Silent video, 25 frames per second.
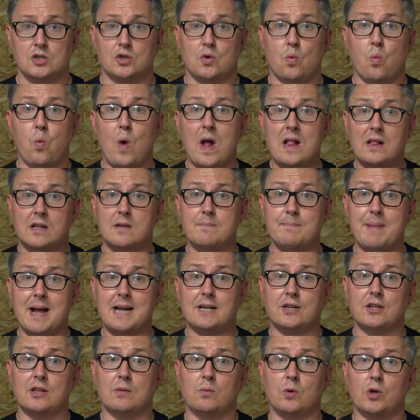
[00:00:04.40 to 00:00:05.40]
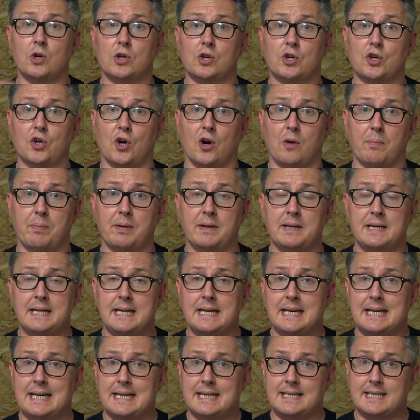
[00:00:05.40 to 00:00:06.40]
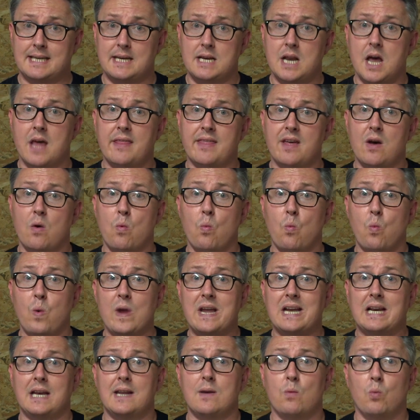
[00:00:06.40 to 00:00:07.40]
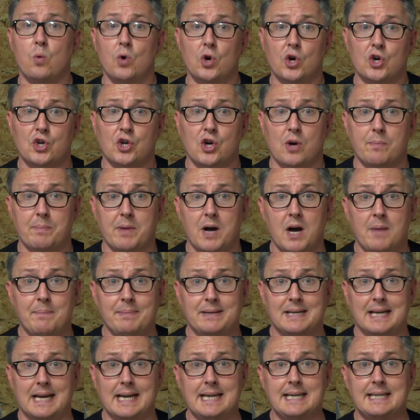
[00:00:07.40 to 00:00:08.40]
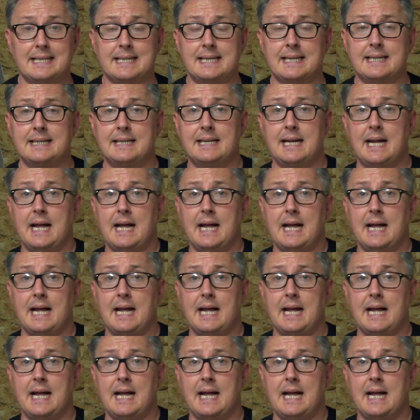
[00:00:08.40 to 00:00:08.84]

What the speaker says: So welcome back to the workshop. Here's another weekly workshop update.